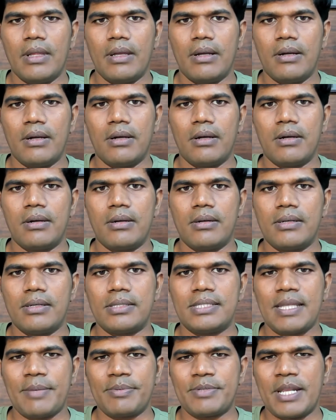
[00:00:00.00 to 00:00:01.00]
uh,
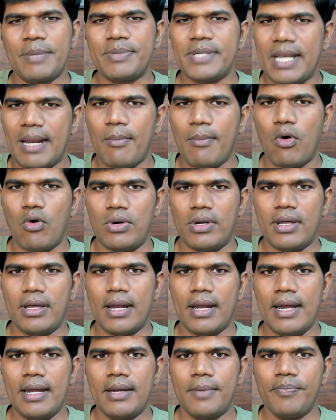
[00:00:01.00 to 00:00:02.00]
subscription amount,
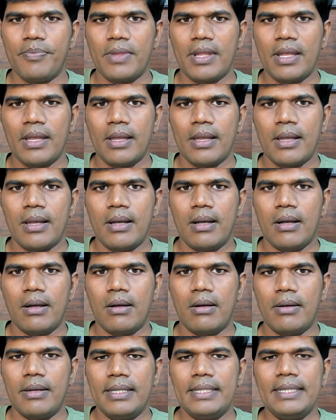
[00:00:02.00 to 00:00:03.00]
right,
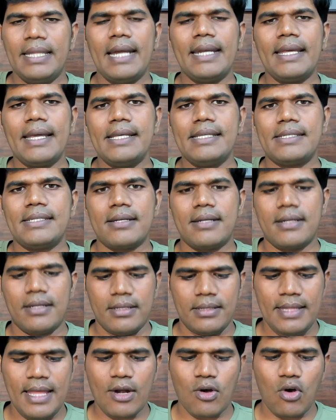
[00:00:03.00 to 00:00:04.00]
uh, in that case
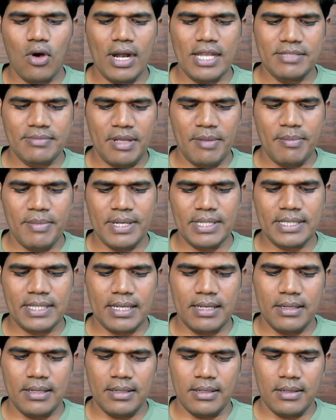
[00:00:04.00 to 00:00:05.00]
they are called as members.
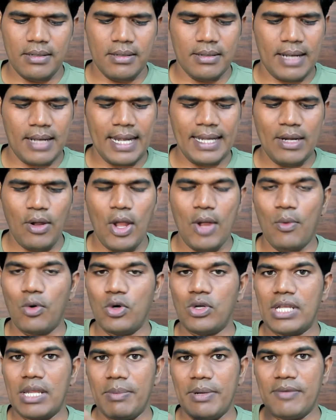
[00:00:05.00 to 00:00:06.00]
Uh, right now I
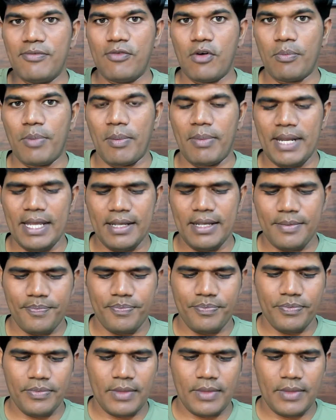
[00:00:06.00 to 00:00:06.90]
want to keep it for public.